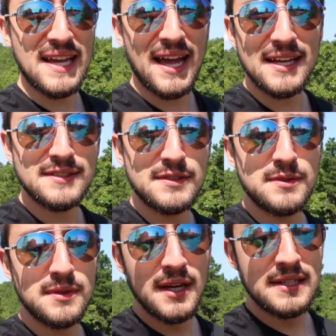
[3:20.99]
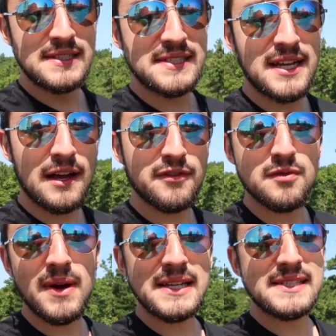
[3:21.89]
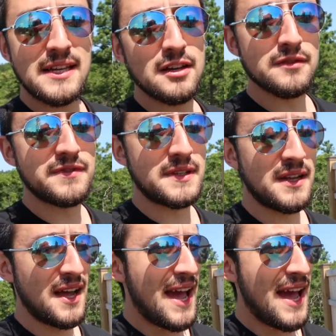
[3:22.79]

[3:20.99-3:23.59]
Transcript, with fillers: I had to discover myself and